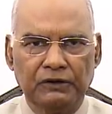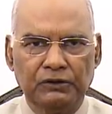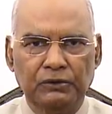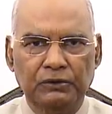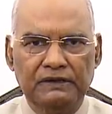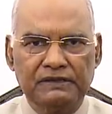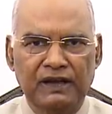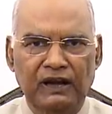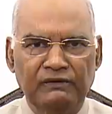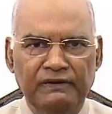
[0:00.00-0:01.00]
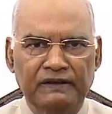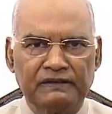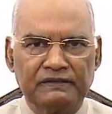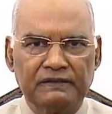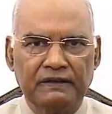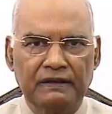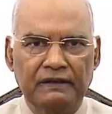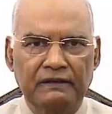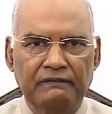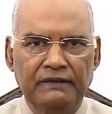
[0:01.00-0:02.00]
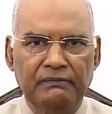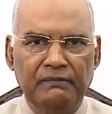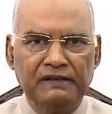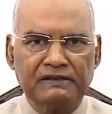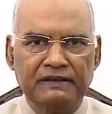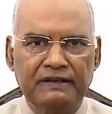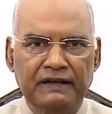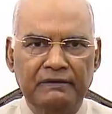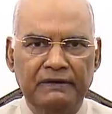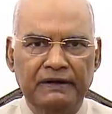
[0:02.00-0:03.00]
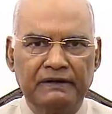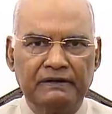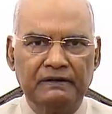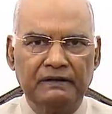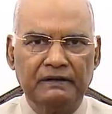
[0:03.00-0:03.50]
Through this conference, we must deliberate